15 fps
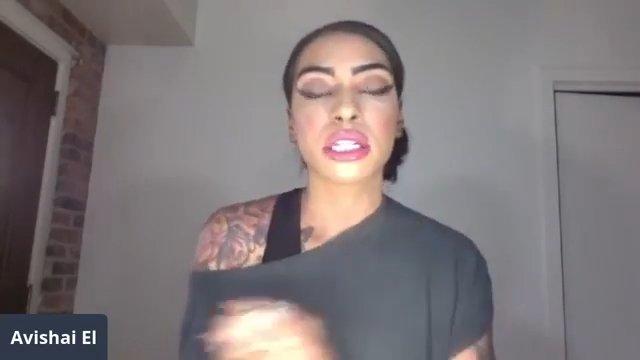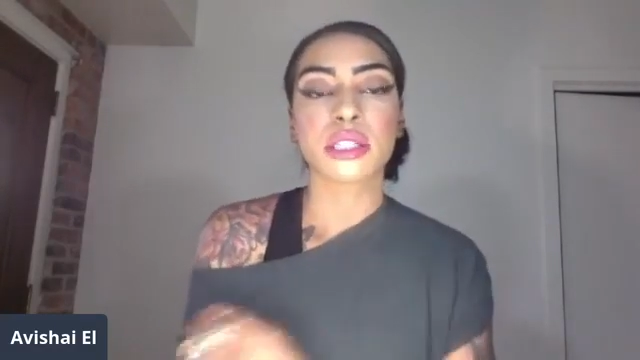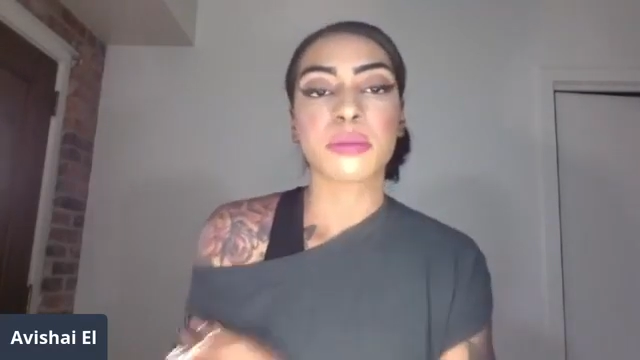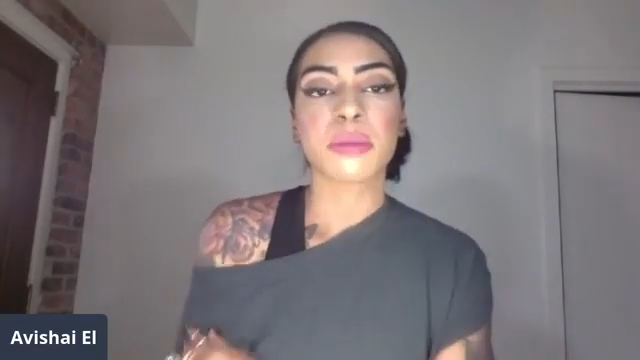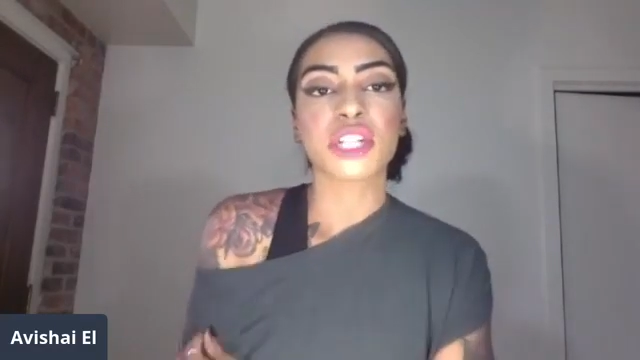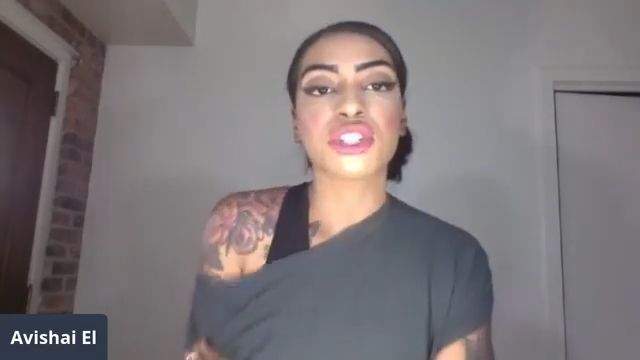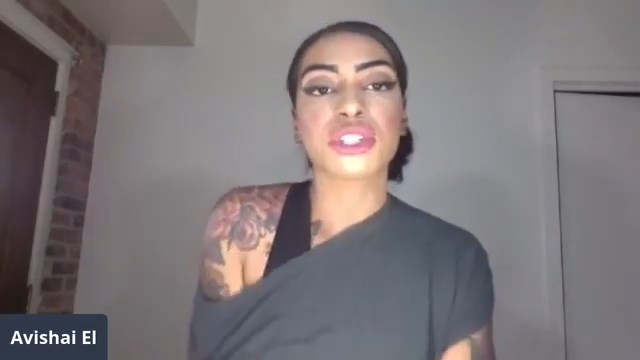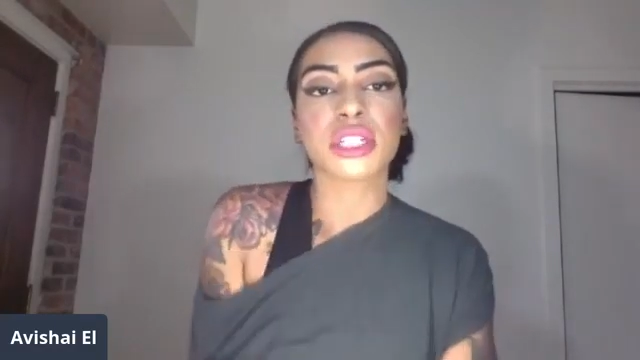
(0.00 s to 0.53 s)

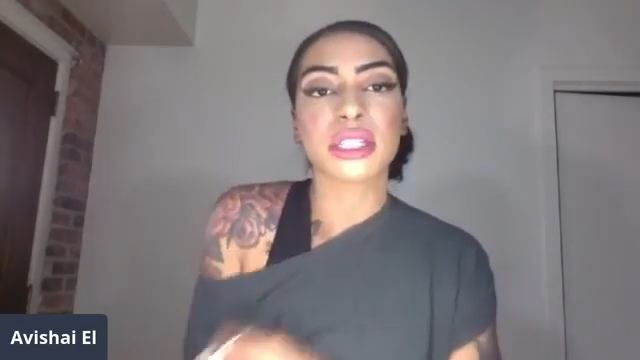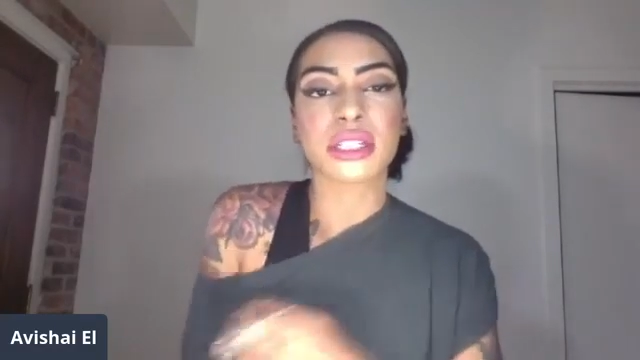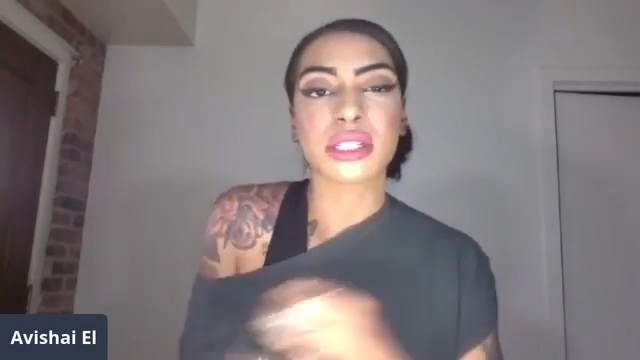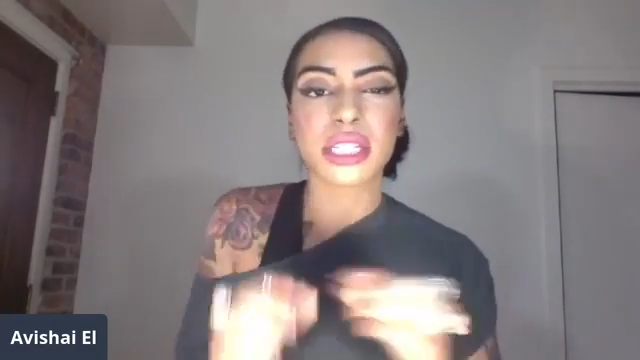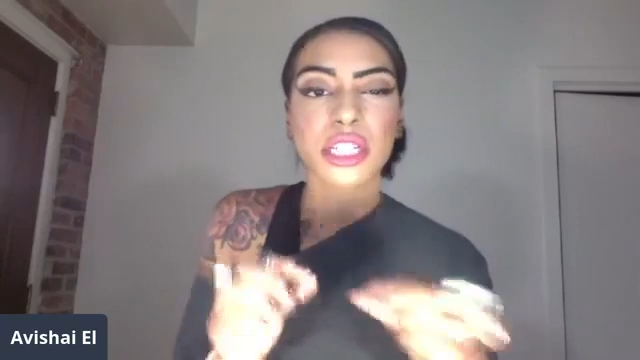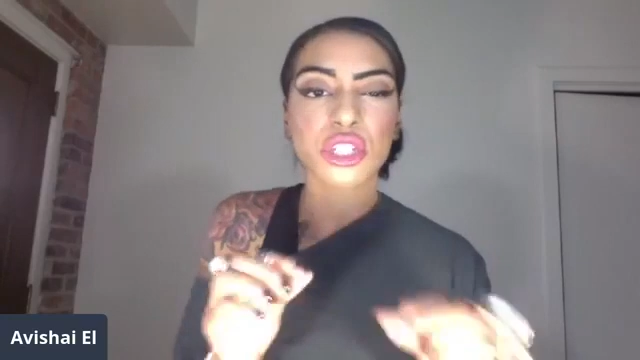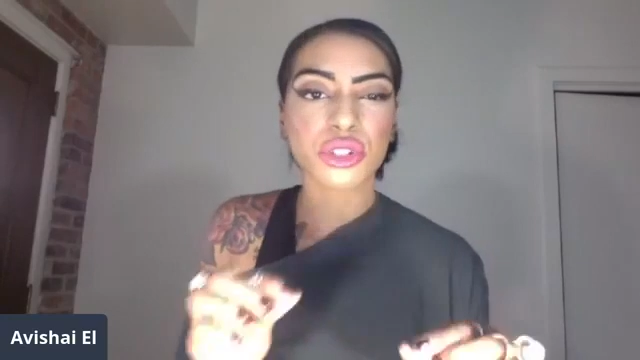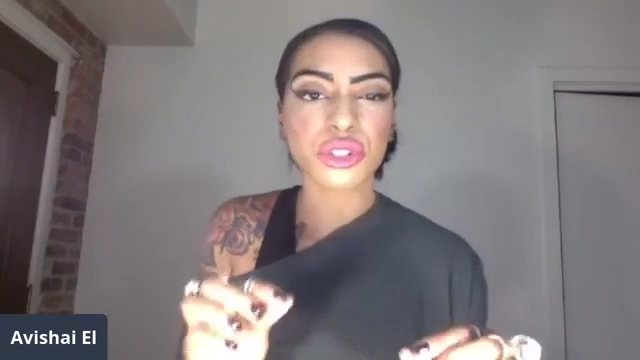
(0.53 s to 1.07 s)
especially the
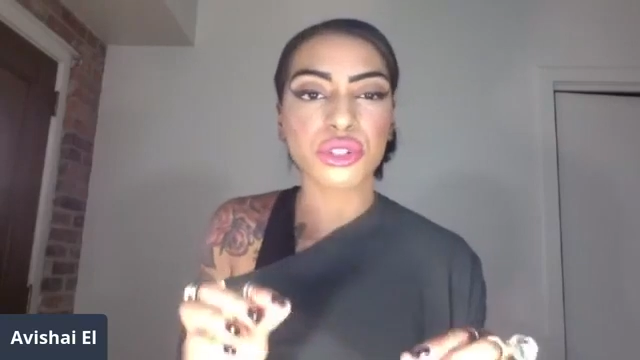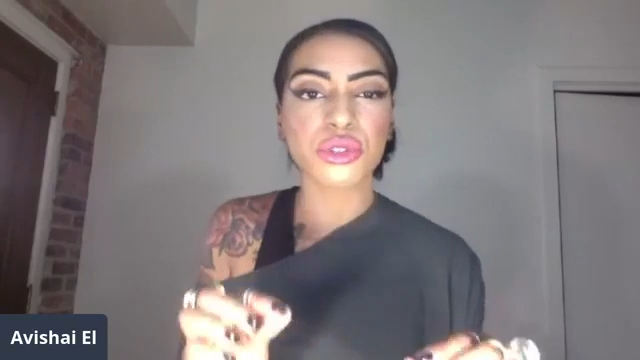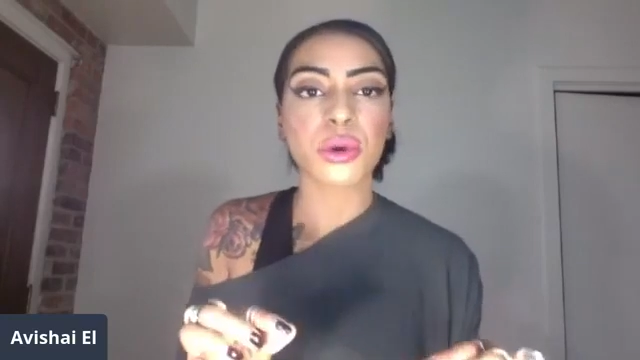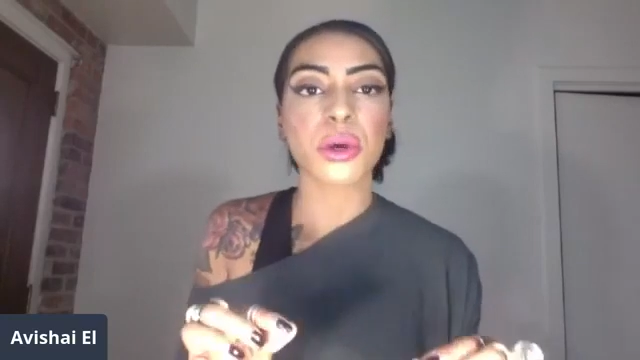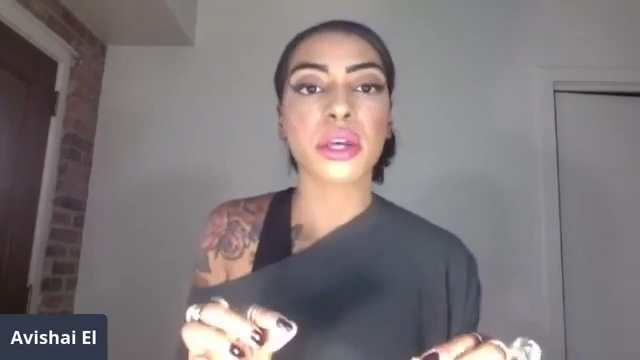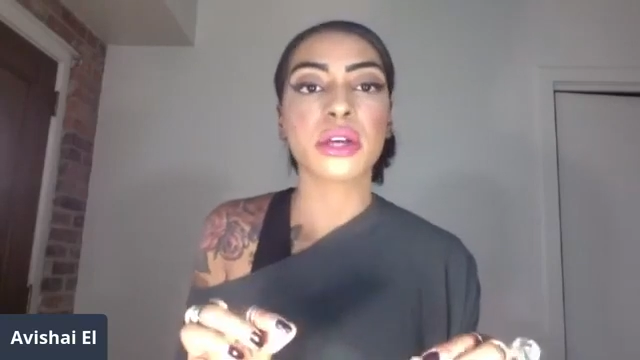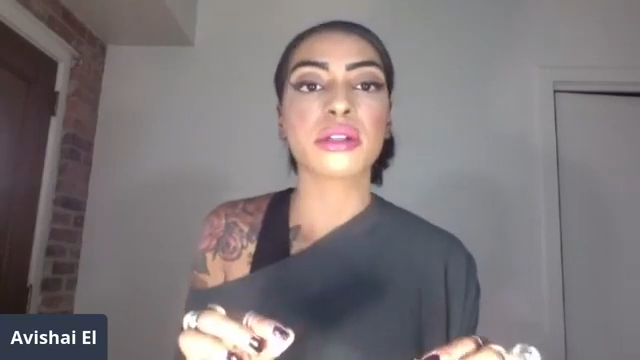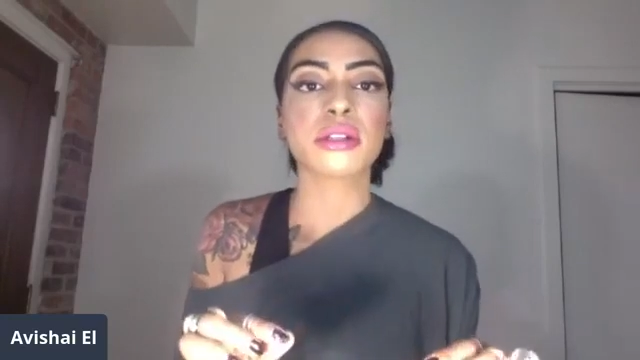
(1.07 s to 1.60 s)
citrus
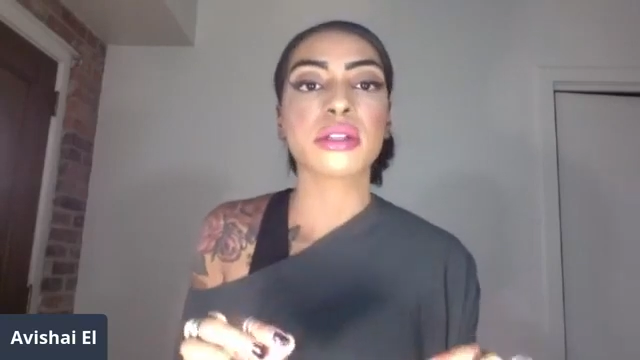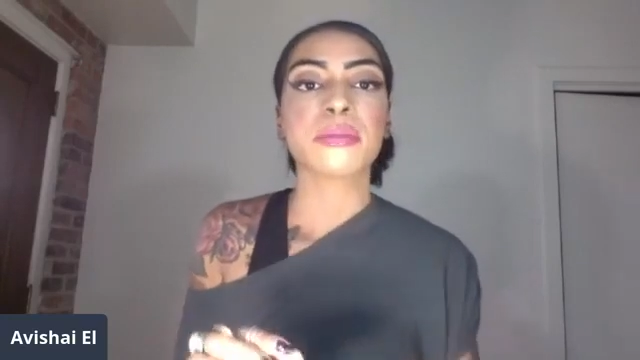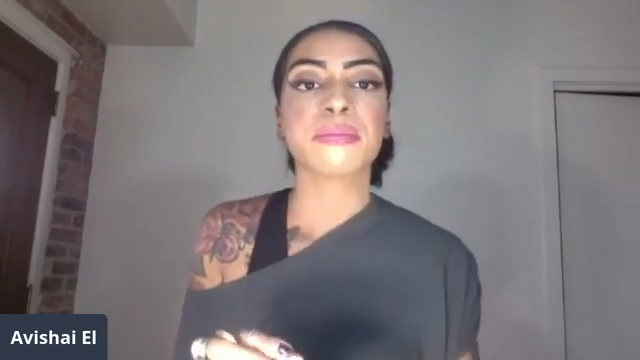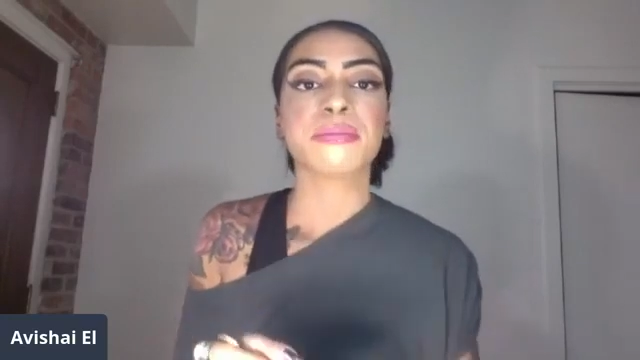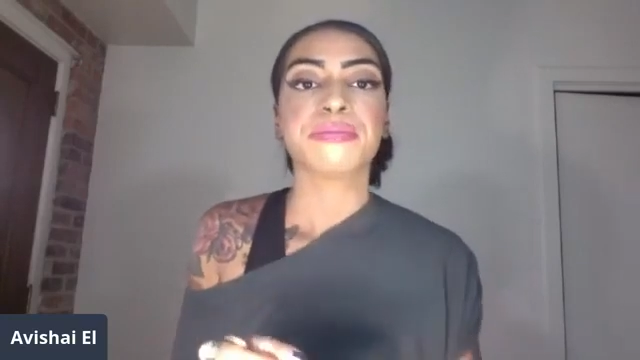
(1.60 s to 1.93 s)
oils,